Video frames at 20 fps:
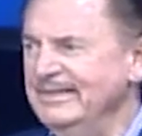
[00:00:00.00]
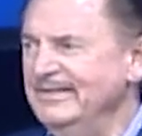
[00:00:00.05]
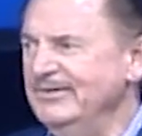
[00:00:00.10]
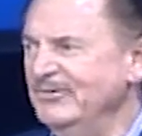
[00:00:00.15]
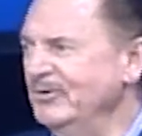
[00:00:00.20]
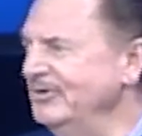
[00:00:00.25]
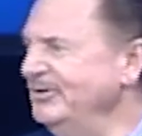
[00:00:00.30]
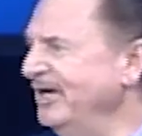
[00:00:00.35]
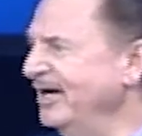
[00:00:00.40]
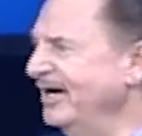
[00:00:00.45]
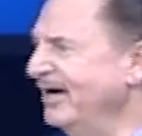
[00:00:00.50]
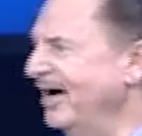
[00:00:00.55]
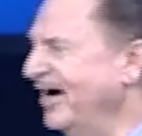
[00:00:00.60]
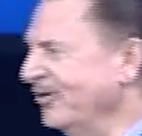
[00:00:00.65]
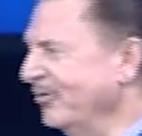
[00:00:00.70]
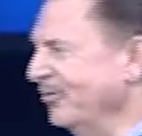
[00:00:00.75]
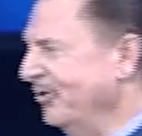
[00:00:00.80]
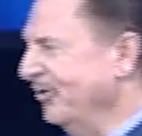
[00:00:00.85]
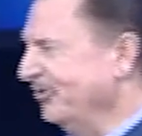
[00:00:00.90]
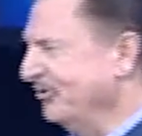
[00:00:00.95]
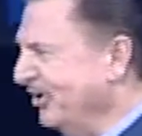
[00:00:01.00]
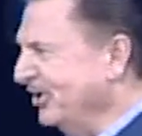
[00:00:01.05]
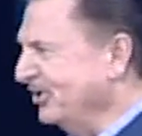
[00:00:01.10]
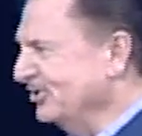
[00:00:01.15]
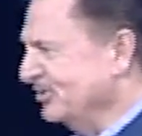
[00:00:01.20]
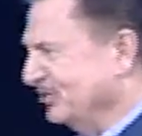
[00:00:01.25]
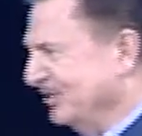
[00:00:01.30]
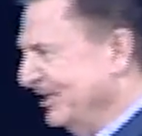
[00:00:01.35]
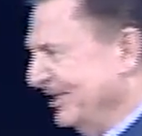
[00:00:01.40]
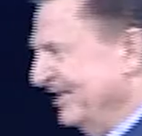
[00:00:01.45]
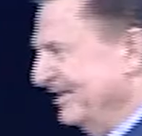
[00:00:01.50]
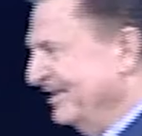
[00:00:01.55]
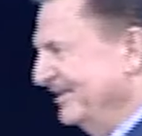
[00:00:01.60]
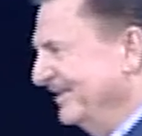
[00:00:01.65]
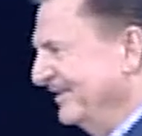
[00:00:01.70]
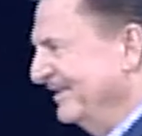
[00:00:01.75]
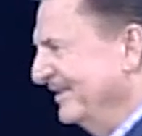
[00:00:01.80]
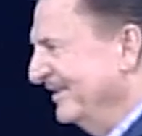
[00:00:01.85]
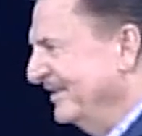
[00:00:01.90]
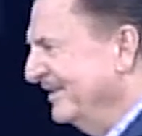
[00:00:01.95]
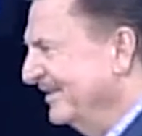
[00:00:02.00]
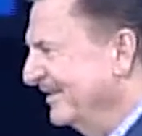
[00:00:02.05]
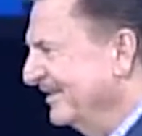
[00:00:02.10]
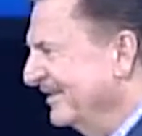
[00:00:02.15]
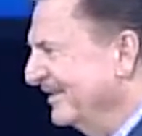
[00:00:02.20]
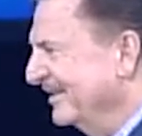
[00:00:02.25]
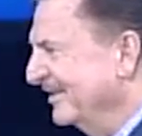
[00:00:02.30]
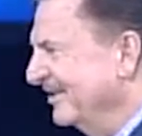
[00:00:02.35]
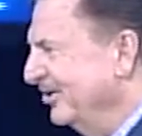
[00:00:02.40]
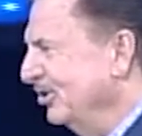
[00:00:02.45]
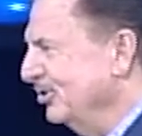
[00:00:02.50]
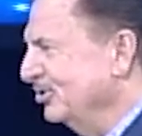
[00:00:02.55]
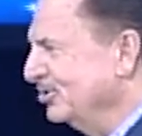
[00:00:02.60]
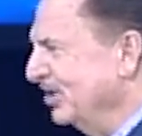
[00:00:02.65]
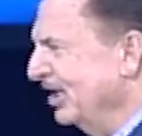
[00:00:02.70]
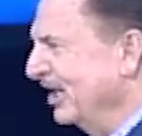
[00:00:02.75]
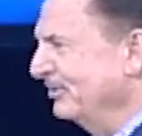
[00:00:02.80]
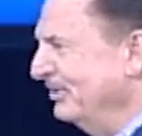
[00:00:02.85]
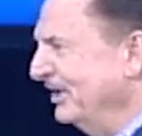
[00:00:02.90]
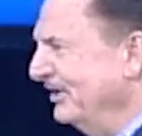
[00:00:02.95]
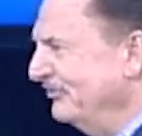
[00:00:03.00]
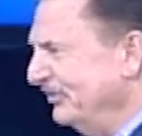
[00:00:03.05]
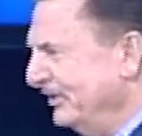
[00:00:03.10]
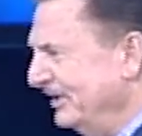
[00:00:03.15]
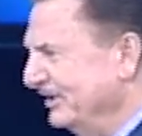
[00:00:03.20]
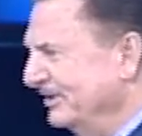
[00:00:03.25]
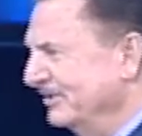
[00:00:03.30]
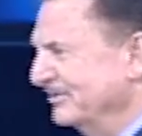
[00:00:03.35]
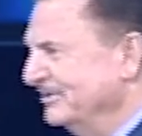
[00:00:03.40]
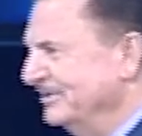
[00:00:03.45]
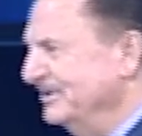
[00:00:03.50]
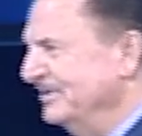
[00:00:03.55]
when you're hungry and thirsty, you shall be filled.